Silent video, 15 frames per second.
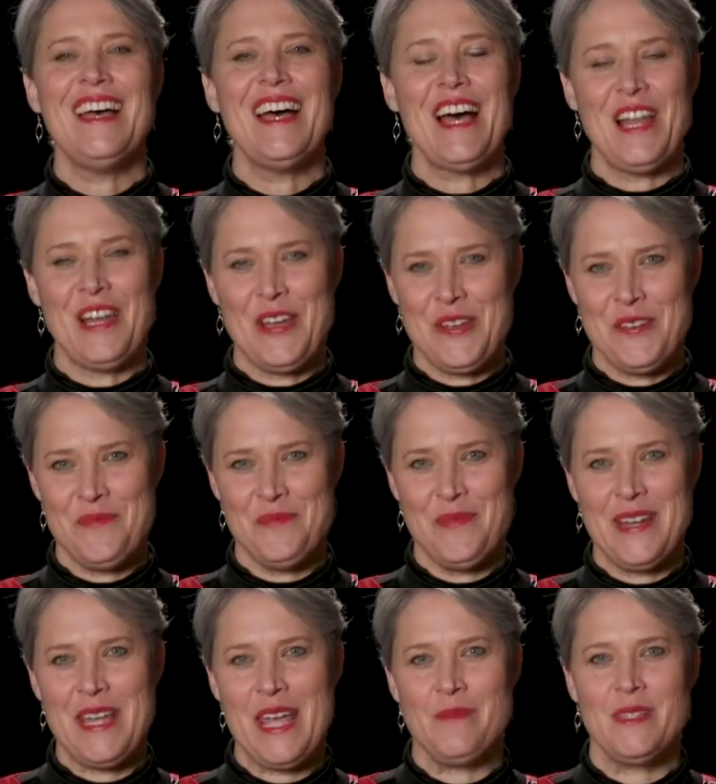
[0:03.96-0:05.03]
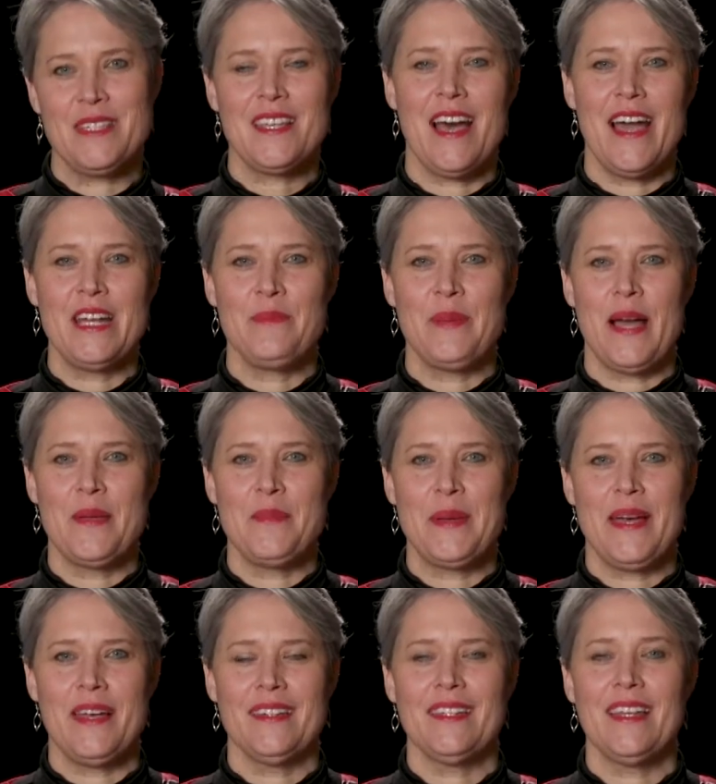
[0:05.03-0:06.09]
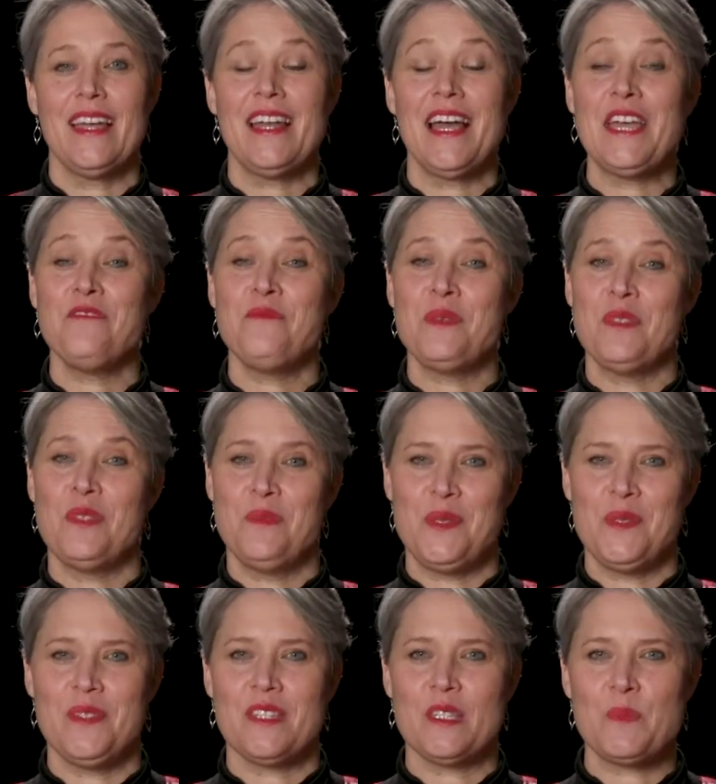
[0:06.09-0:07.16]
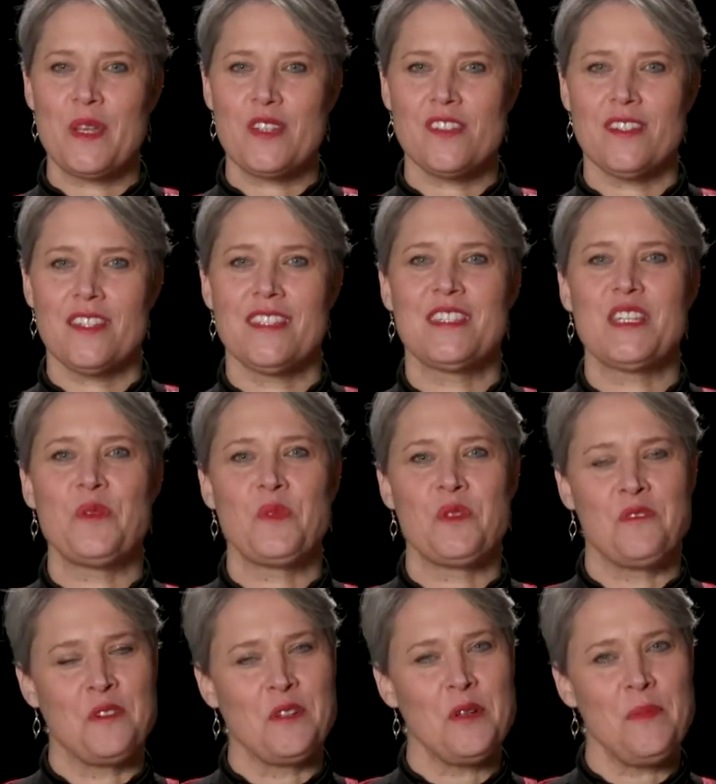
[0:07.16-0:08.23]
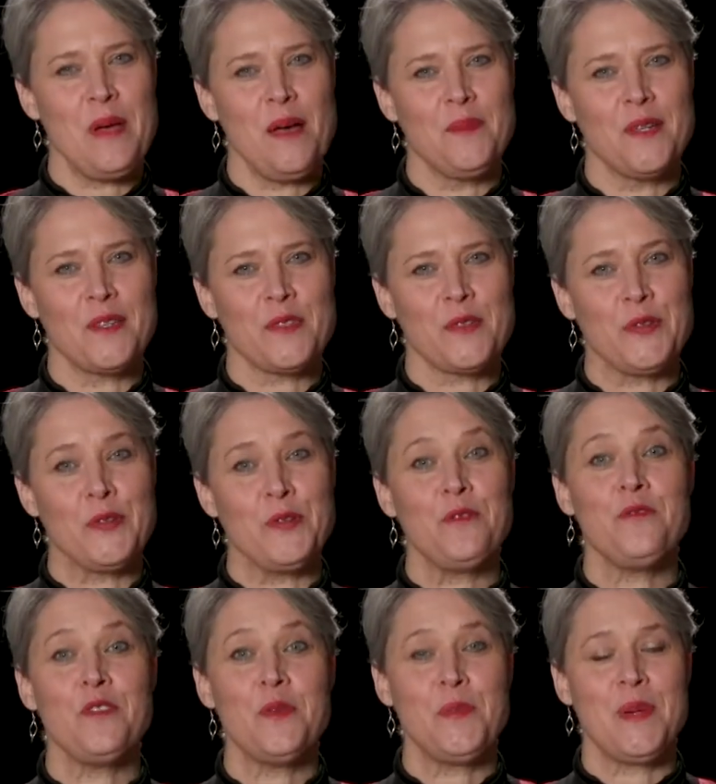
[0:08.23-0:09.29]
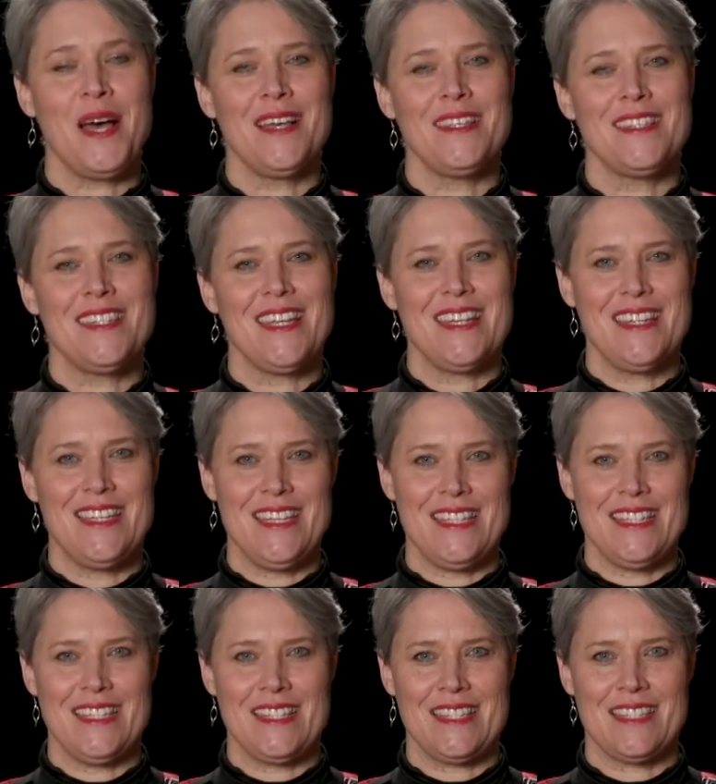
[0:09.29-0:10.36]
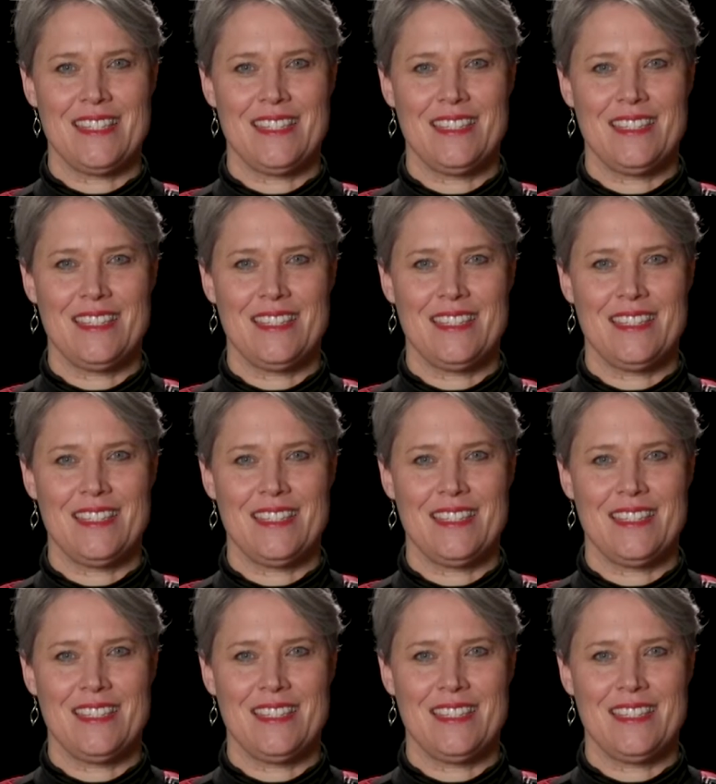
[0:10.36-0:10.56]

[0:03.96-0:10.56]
Hello, my name is Heidi Piper and I have been the music specialist at Wahroonga Public School for the past 10 years.